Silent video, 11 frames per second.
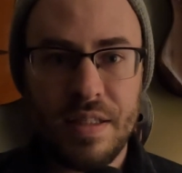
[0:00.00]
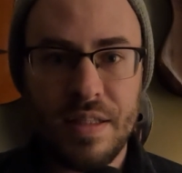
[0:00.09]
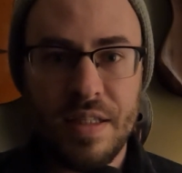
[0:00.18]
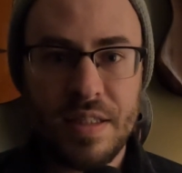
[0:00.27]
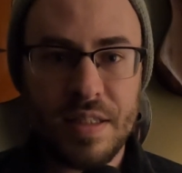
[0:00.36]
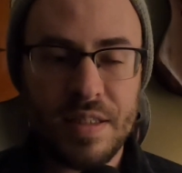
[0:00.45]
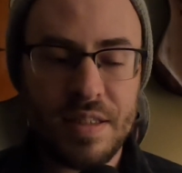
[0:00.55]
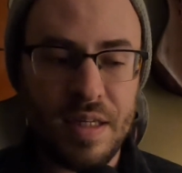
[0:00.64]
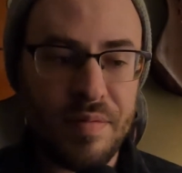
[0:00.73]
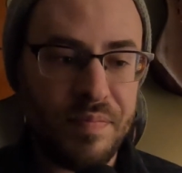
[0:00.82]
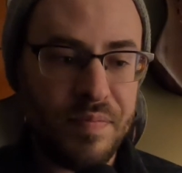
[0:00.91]
This is
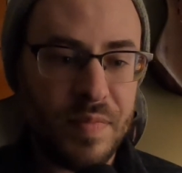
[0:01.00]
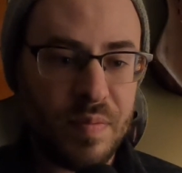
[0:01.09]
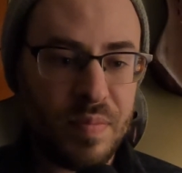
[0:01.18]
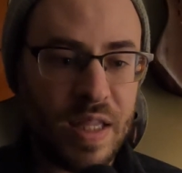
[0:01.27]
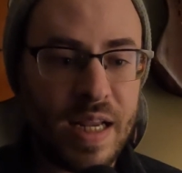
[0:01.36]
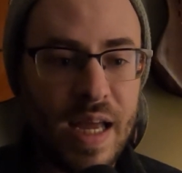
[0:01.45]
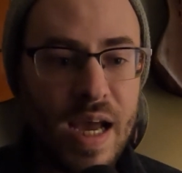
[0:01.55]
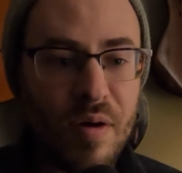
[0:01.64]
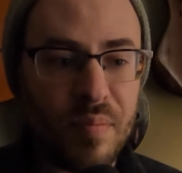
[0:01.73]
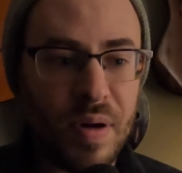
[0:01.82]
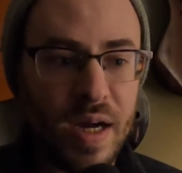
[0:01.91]
played
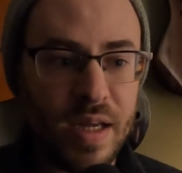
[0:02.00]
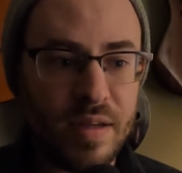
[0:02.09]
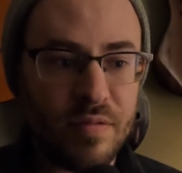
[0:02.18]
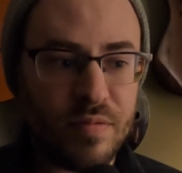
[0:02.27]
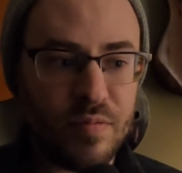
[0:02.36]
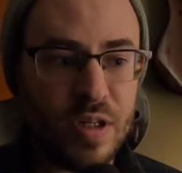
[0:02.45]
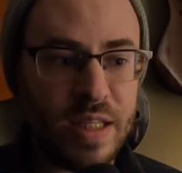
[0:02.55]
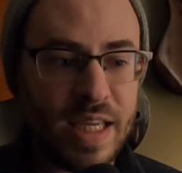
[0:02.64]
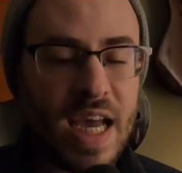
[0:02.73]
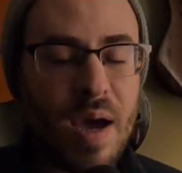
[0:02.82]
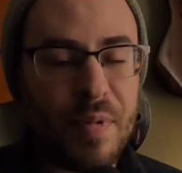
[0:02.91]
out by really
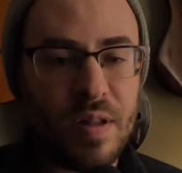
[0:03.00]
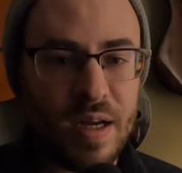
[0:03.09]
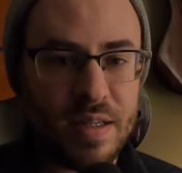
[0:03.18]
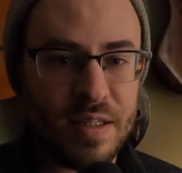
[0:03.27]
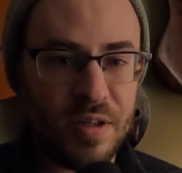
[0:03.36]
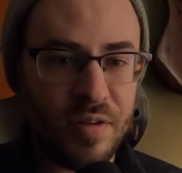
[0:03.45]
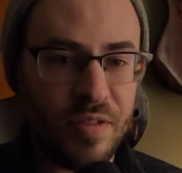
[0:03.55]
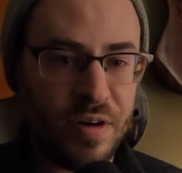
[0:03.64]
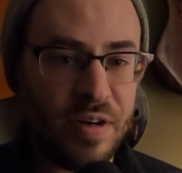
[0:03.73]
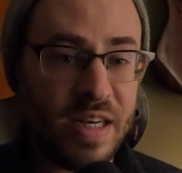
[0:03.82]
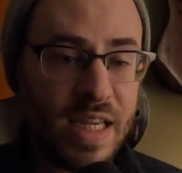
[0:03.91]
capitalizing on
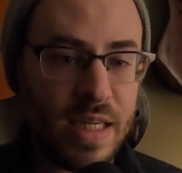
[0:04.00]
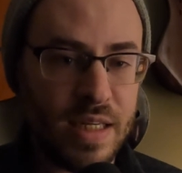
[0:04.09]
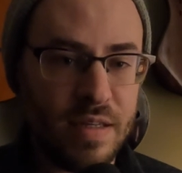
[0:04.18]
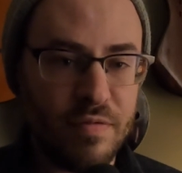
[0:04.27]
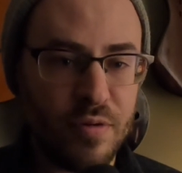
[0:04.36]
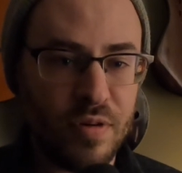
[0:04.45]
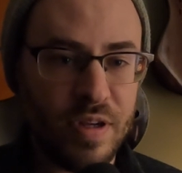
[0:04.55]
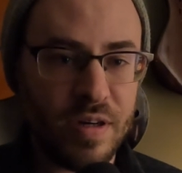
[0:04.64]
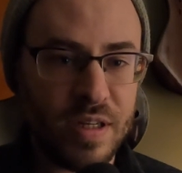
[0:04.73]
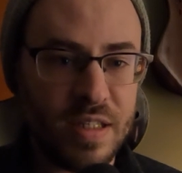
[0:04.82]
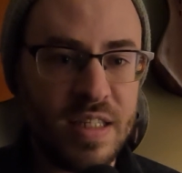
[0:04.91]
their need for
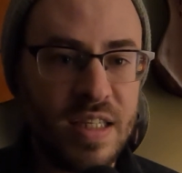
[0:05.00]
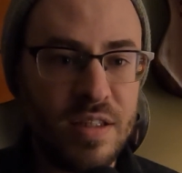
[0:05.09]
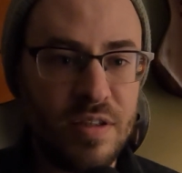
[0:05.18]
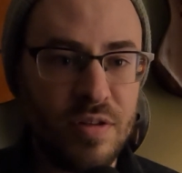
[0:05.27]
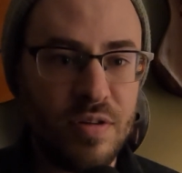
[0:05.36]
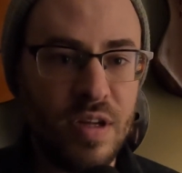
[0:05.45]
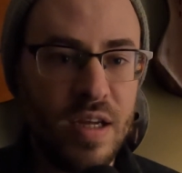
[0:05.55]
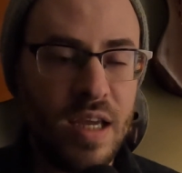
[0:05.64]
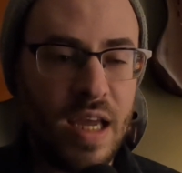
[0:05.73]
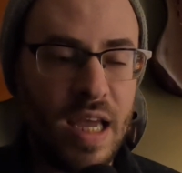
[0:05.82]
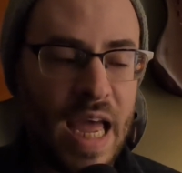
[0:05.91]
their continued
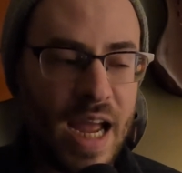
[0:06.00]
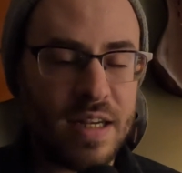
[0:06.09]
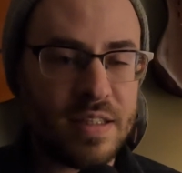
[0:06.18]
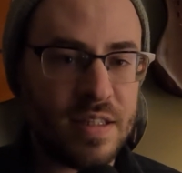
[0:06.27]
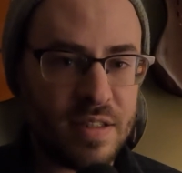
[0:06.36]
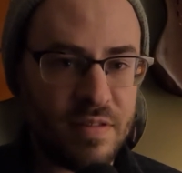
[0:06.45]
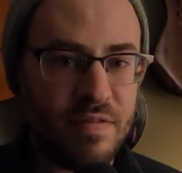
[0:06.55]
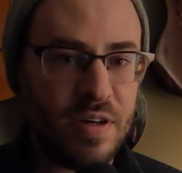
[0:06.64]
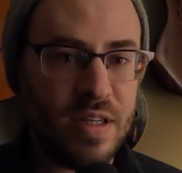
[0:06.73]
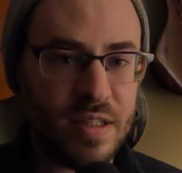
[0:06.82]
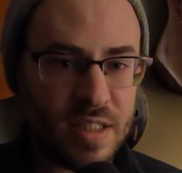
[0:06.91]
access to
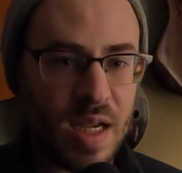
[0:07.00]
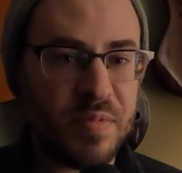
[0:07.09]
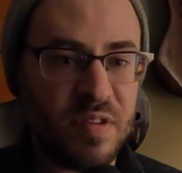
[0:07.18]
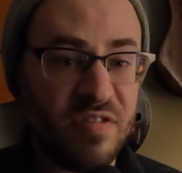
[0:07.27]
various types of